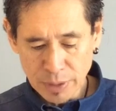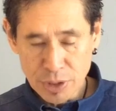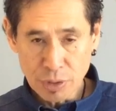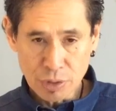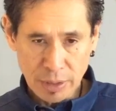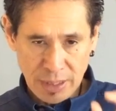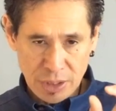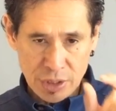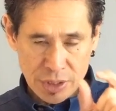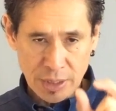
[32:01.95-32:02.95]
blister. So
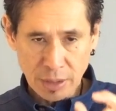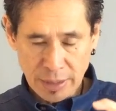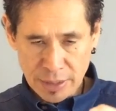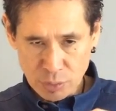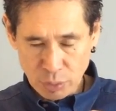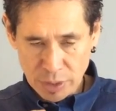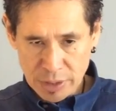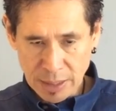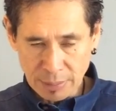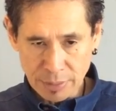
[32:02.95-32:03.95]
each cell has one
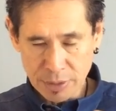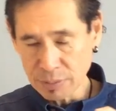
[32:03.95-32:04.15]
tablet.